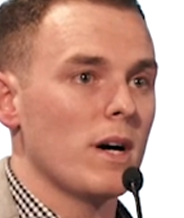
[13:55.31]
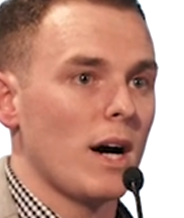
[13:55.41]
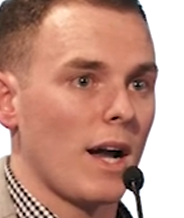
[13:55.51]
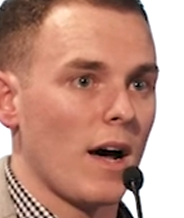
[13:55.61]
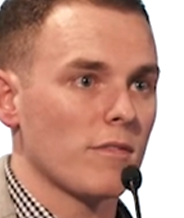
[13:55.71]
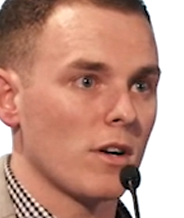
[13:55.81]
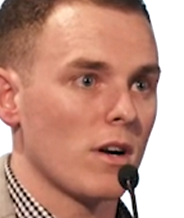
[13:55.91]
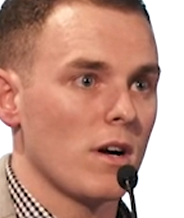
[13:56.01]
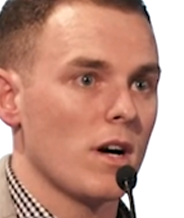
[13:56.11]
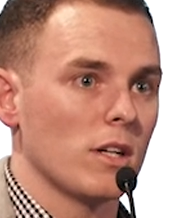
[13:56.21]
and after,
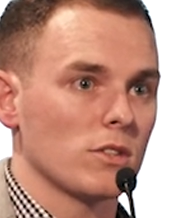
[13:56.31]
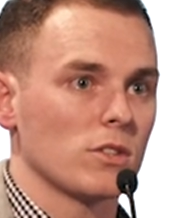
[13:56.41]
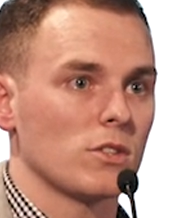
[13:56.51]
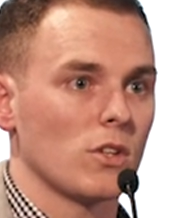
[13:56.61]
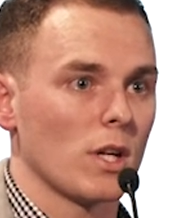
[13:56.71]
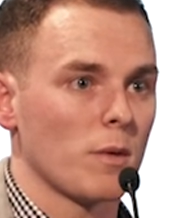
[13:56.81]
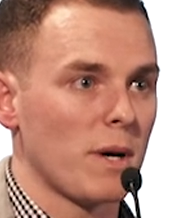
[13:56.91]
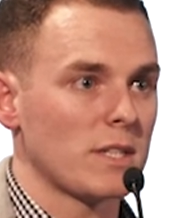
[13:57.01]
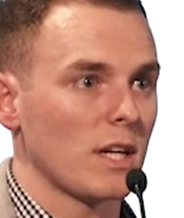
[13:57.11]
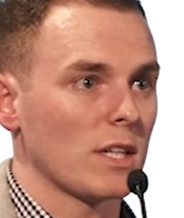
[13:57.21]
and just ensure that the
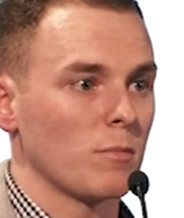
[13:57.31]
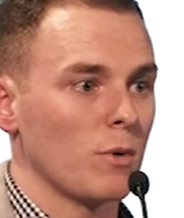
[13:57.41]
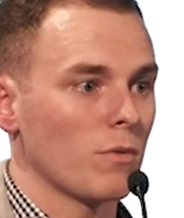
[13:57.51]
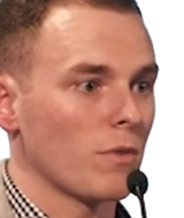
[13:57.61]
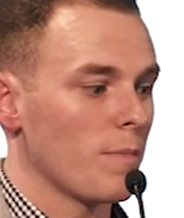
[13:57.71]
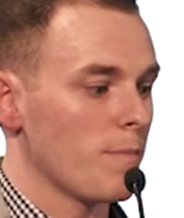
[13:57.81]
patient hasn't moved.